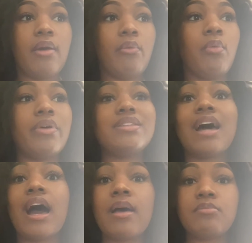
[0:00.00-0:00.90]
well, what
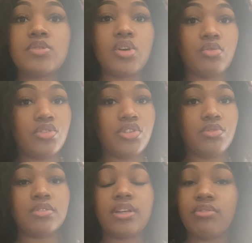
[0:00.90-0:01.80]
time zone do you
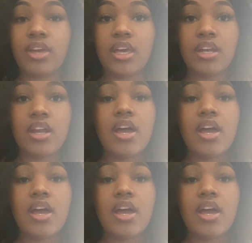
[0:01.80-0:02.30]
live in?